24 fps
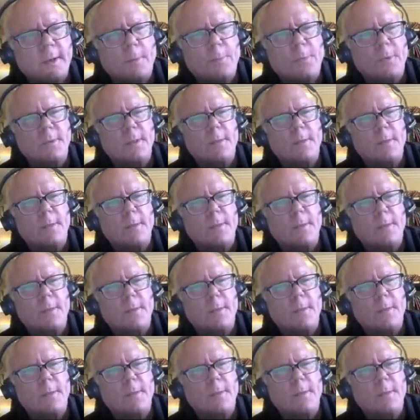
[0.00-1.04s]
upper limits of
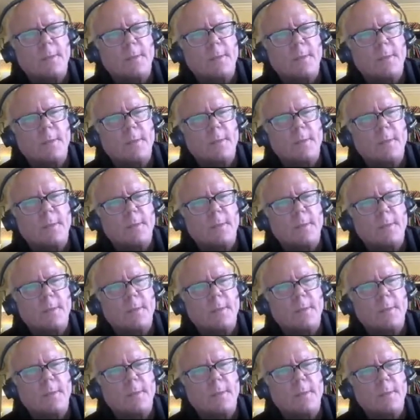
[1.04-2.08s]
my macro
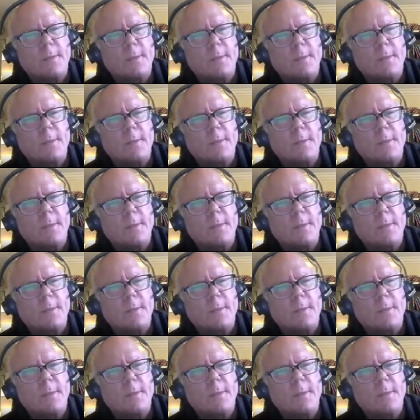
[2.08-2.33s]
knowledge.